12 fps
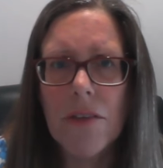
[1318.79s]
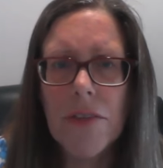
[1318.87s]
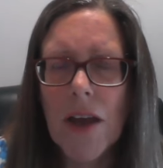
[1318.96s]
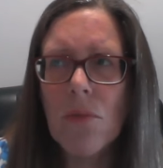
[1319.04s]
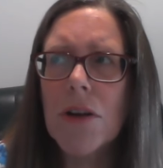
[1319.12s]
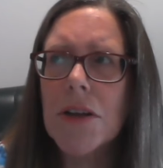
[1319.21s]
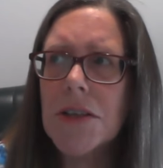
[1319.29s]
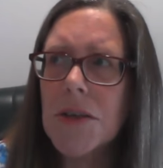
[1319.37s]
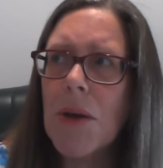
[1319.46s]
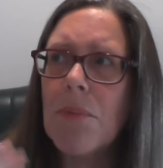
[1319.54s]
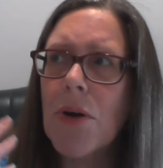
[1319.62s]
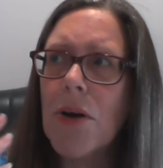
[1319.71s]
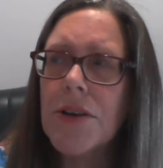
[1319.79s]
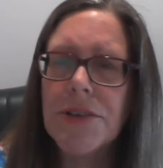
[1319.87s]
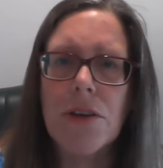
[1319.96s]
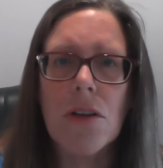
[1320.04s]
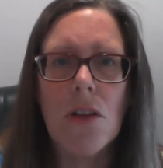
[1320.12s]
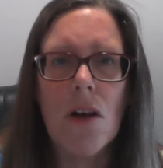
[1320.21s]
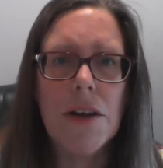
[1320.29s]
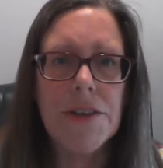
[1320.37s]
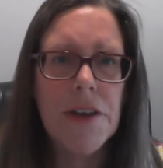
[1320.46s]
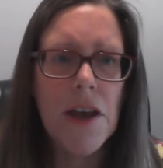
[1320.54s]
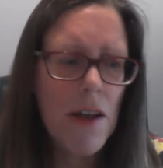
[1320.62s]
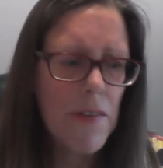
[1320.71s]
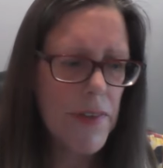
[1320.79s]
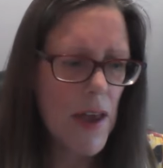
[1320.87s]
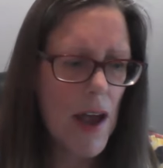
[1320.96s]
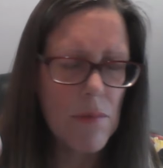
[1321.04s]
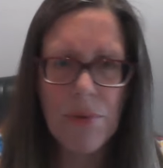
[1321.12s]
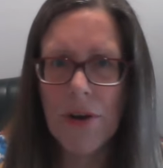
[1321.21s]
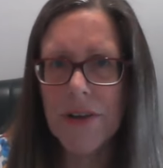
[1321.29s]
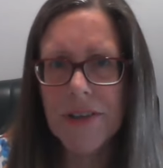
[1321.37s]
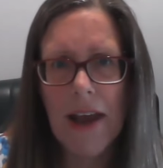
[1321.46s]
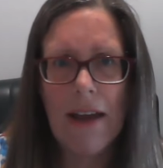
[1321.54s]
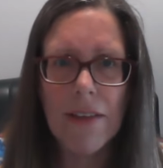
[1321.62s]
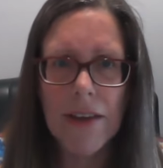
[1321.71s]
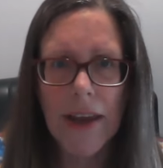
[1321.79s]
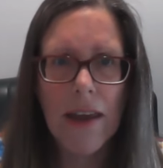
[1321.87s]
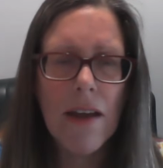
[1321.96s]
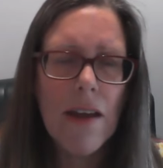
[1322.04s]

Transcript: They want us to be personalized, um, personality.